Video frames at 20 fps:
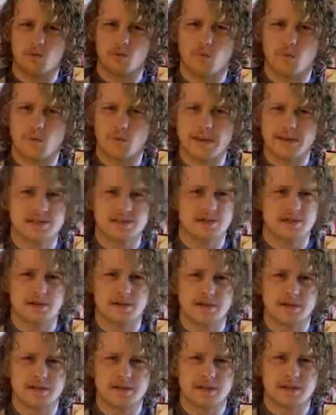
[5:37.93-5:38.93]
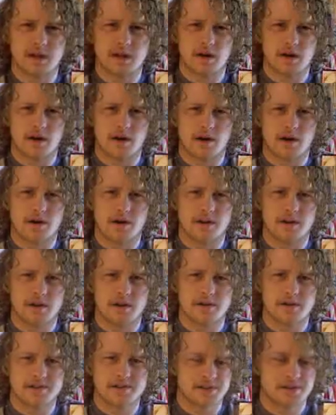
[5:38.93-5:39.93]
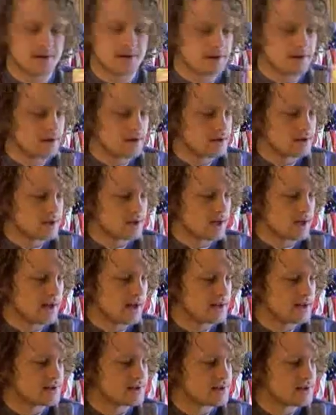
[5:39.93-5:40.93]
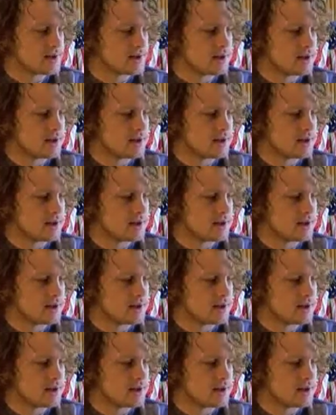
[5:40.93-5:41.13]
weeks or years, decades.